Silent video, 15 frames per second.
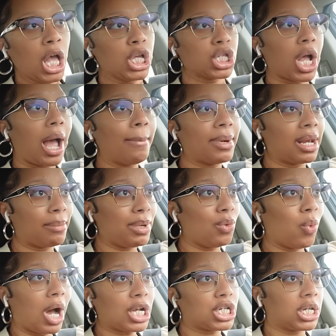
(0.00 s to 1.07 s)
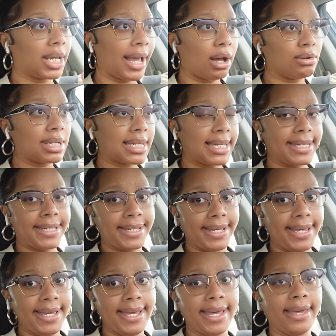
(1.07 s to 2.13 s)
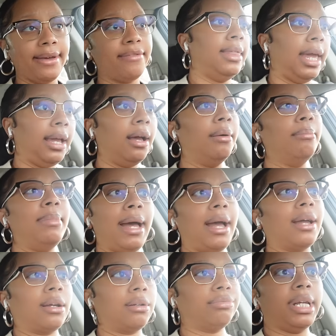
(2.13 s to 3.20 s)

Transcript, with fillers: So I'm gonna be watching out to see if they come back